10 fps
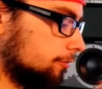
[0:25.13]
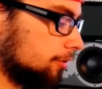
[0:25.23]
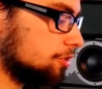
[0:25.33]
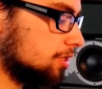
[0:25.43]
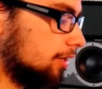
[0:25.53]
the
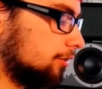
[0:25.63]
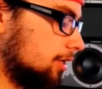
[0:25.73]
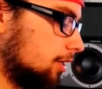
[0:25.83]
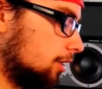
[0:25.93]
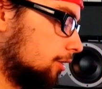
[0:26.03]

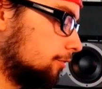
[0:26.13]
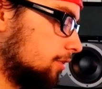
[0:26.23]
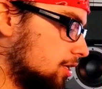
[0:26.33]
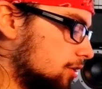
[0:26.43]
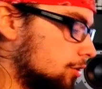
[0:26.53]
functionality of
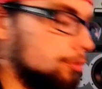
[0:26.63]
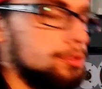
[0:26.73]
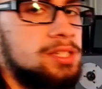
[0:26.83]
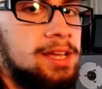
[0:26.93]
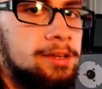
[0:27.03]
the
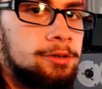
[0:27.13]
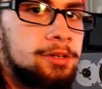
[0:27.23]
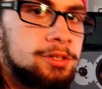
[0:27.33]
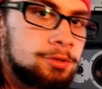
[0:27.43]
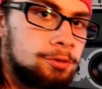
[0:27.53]
gold standard
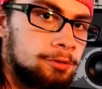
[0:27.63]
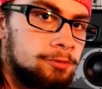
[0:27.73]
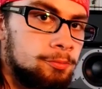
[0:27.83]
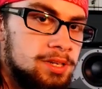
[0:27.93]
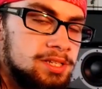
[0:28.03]
controller
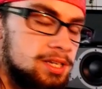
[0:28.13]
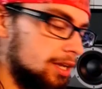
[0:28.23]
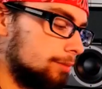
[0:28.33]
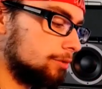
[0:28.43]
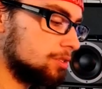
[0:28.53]
for PC
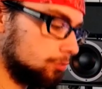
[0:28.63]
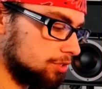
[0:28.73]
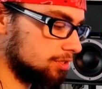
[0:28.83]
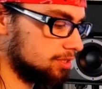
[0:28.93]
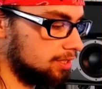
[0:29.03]
gamers,
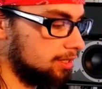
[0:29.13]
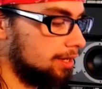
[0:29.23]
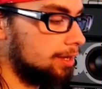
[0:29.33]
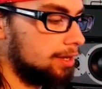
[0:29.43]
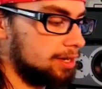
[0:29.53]
which is the
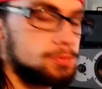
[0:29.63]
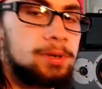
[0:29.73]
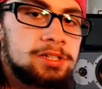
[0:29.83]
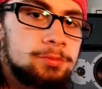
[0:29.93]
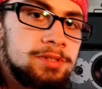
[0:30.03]

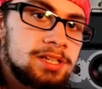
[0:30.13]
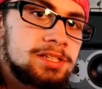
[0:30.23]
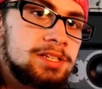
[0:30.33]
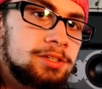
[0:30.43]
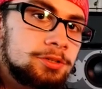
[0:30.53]
Xbox
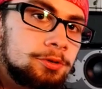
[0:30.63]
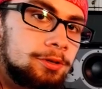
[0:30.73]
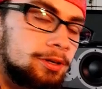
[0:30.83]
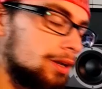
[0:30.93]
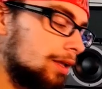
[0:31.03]
360
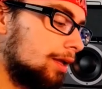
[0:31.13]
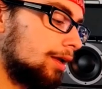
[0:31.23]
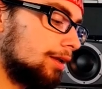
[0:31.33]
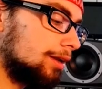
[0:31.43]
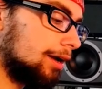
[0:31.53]
controller.
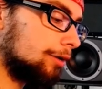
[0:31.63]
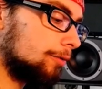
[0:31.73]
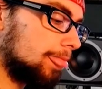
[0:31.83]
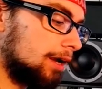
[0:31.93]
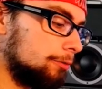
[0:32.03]
Now,
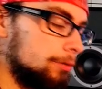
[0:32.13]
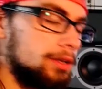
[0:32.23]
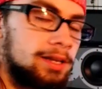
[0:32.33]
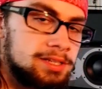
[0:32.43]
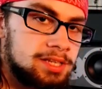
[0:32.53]
I
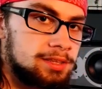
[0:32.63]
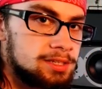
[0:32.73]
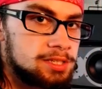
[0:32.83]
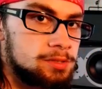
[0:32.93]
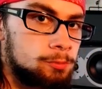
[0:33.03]
realize that
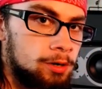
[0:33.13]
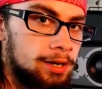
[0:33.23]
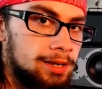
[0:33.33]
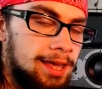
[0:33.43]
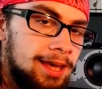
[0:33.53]
this is the
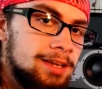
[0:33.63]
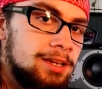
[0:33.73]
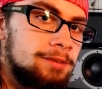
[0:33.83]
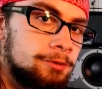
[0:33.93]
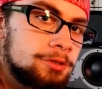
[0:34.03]
rock
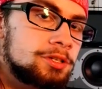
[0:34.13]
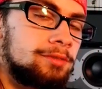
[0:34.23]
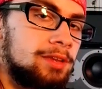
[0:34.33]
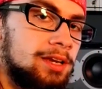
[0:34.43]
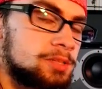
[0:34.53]
candy version
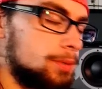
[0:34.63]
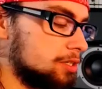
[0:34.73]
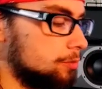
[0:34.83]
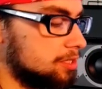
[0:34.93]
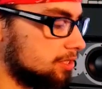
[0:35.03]
of the Xbox
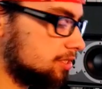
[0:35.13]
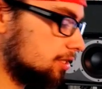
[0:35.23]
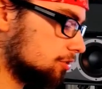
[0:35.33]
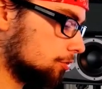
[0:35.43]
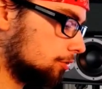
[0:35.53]
360
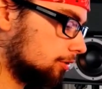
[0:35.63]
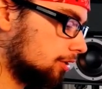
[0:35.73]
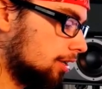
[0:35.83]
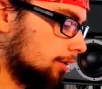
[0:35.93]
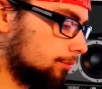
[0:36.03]
controller,
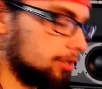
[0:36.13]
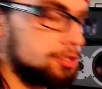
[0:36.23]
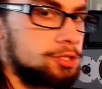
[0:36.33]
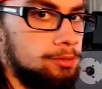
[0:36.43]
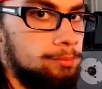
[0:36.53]
but it
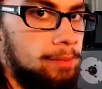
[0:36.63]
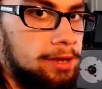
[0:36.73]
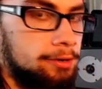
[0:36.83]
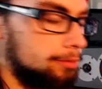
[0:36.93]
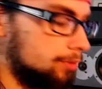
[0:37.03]
shouldn't
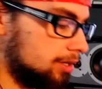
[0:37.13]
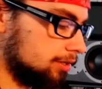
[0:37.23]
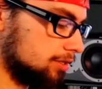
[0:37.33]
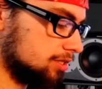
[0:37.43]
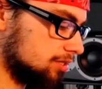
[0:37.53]
matter
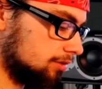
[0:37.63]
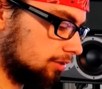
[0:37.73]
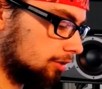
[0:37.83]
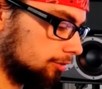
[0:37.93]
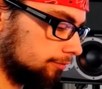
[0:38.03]
because
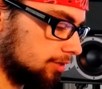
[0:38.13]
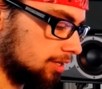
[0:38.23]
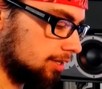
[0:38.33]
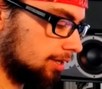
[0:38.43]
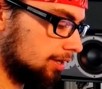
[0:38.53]
all of
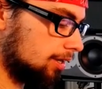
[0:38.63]
the